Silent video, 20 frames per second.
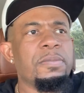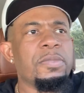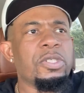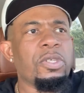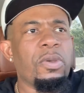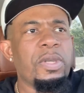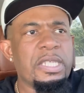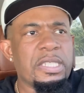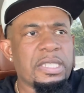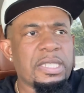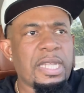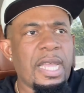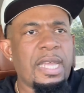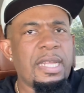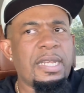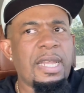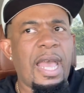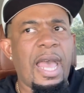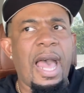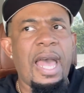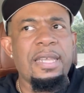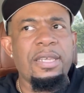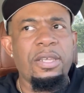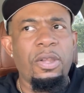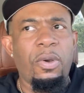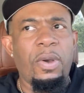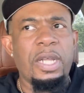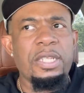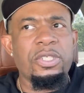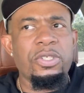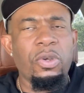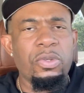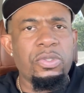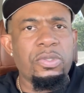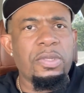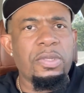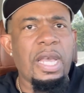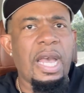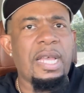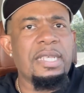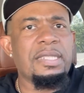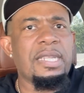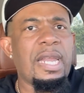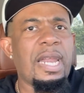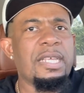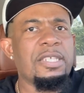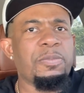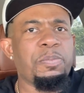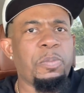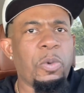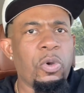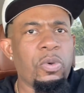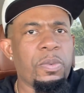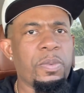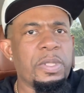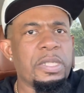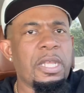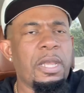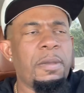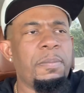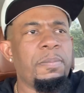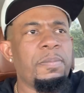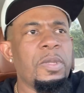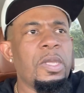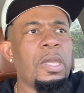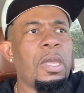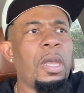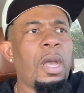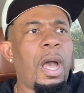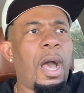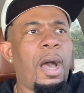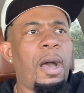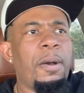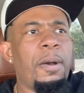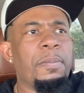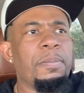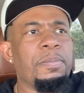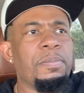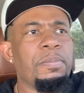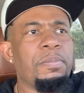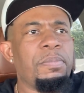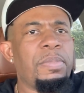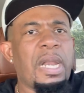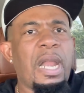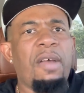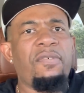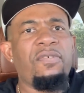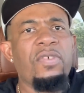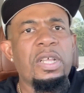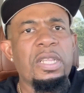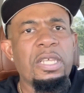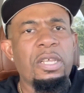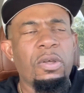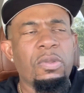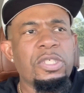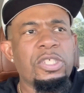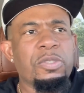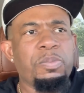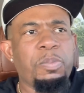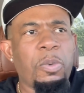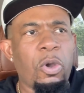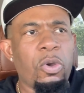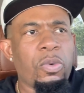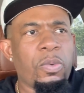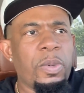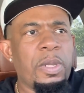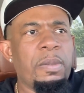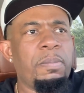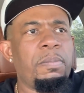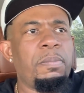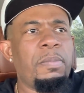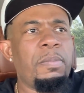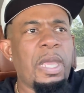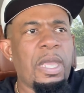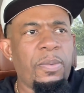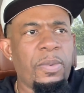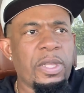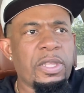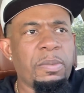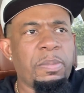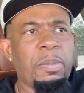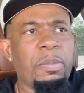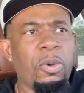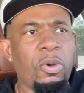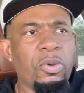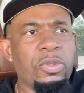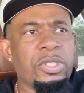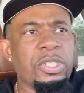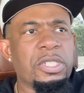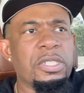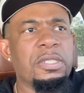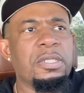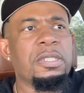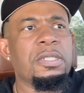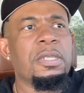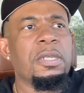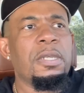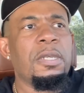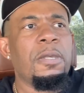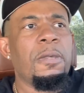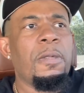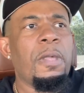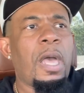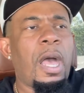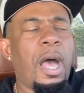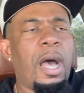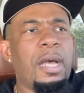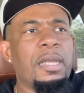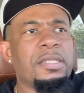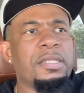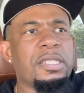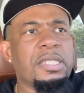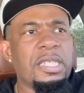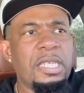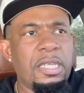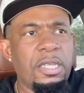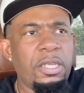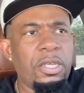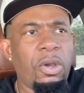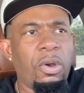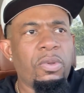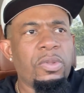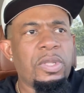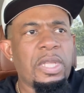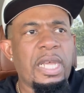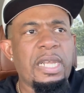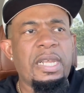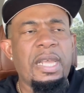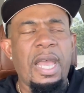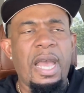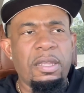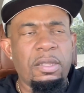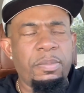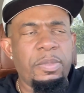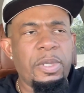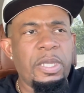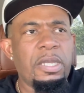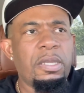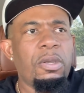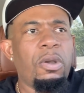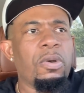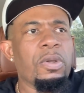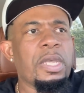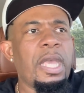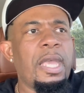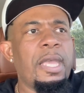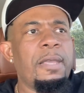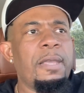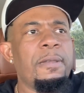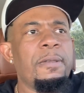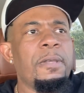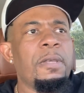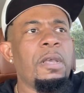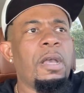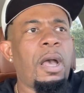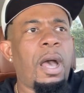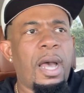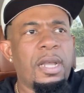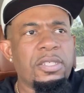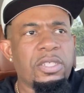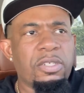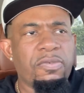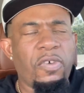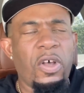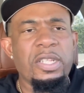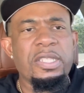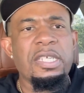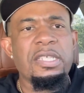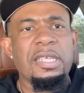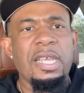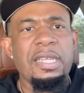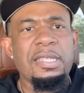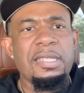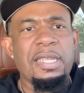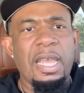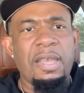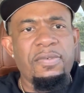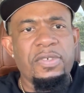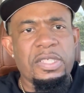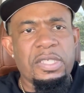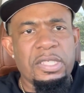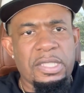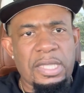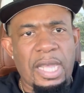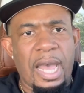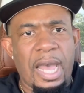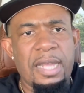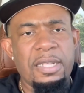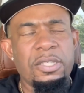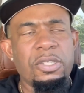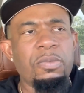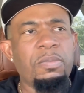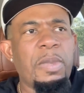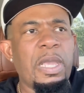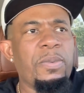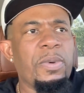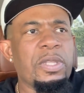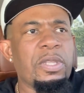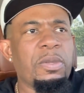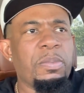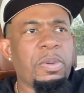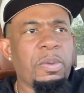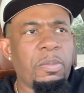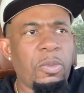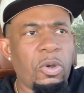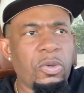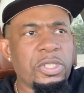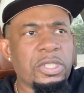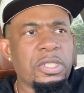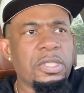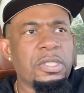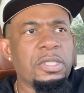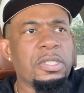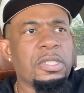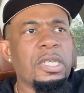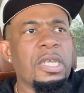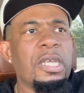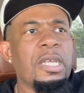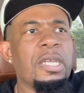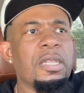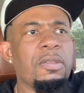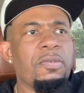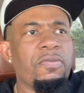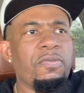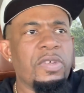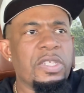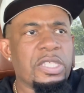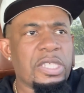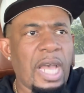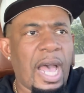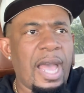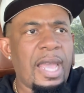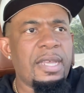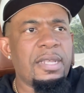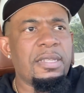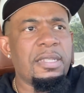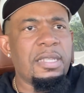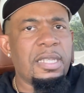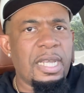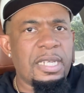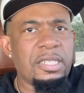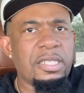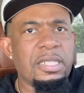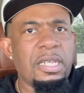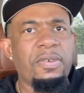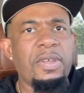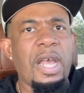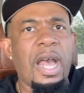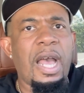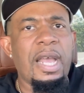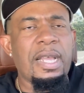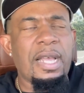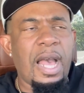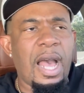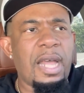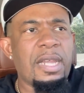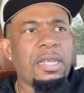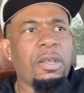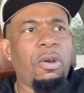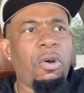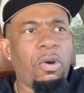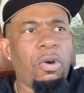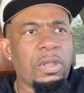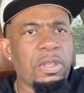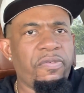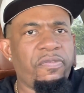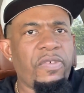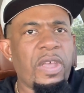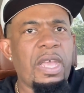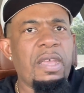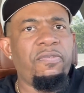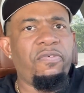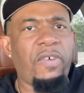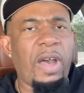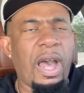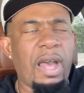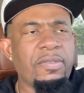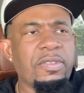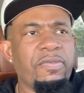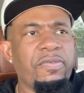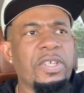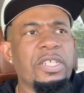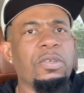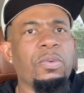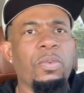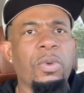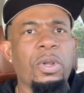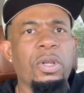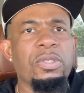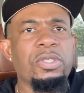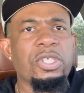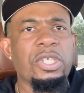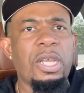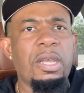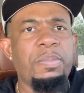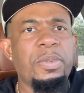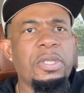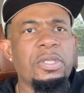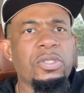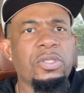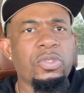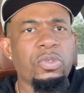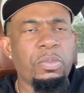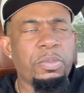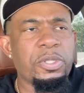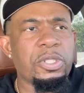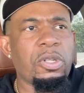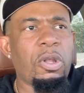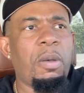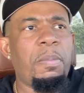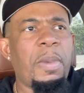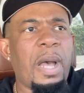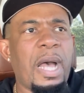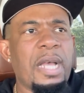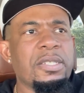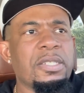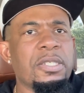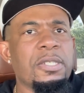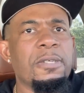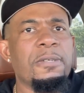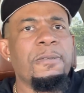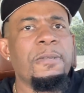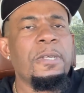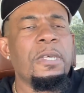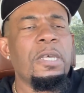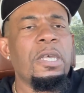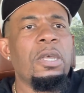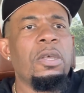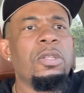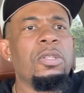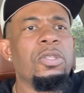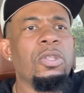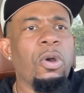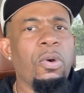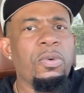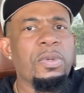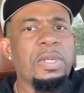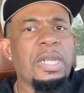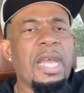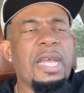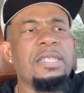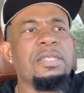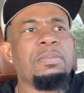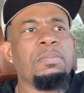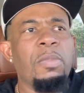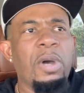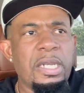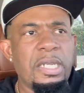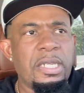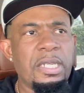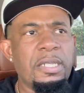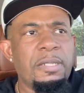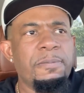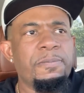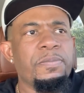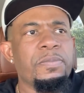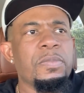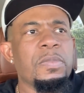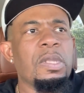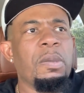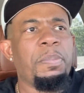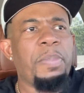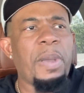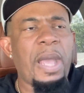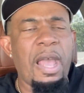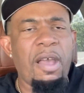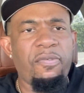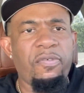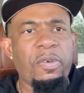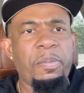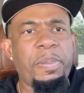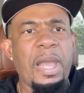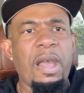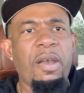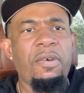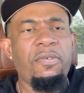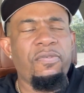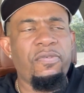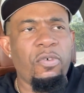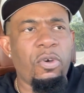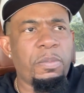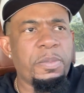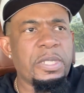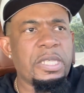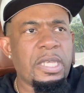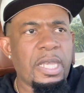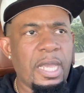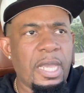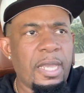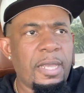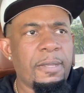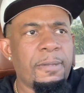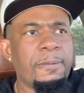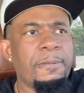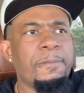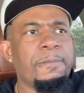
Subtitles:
So he's stating that, "I know I told you guys that I spoke with them, but I really only spoke with Mayweather Promotions CEO Leonard Ellaby, okay? Gervonta Tank Davis is signed to Mayweather Promotions, retired, legendary, iconic, Hall of Fame, five-division world champion, superstar boxer, known as Money, the pound-for-pound former king,